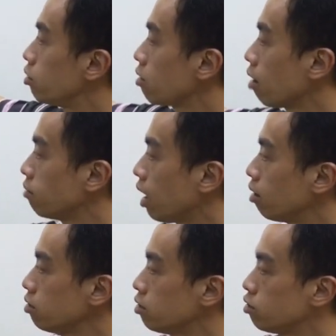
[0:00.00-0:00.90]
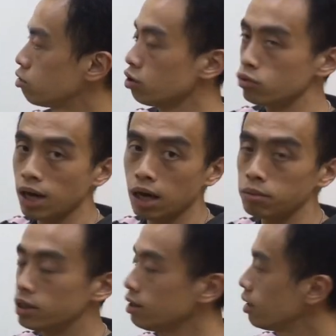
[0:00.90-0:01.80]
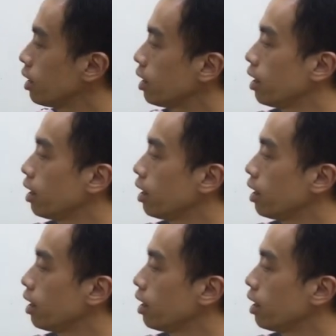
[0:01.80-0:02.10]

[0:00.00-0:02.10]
You come down, join to carbon,